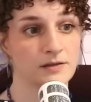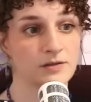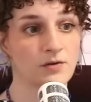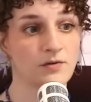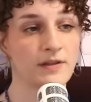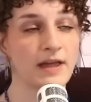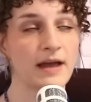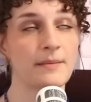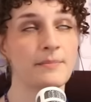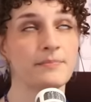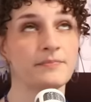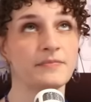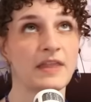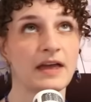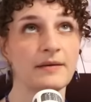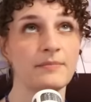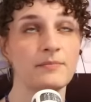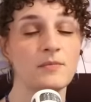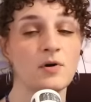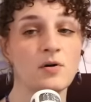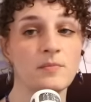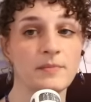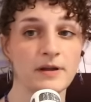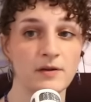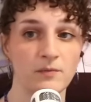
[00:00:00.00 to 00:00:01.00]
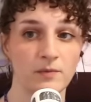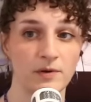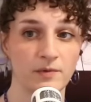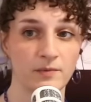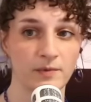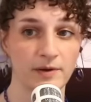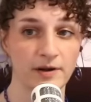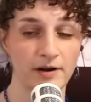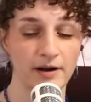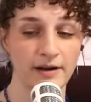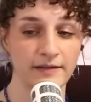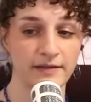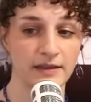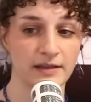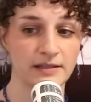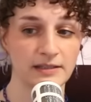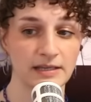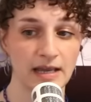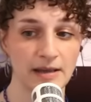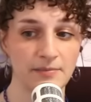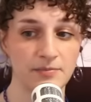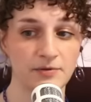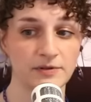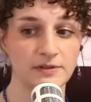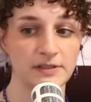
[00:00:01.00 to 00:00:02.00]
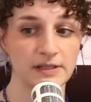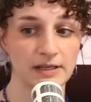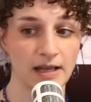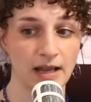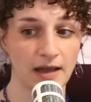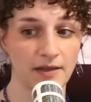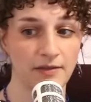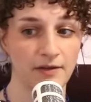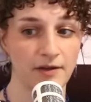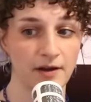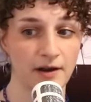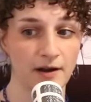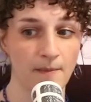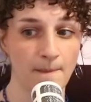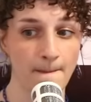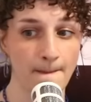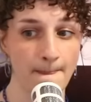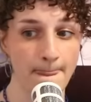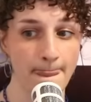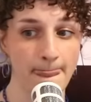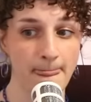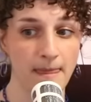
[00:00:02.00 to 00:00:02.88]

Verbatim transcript: So that that moment when we were at the table together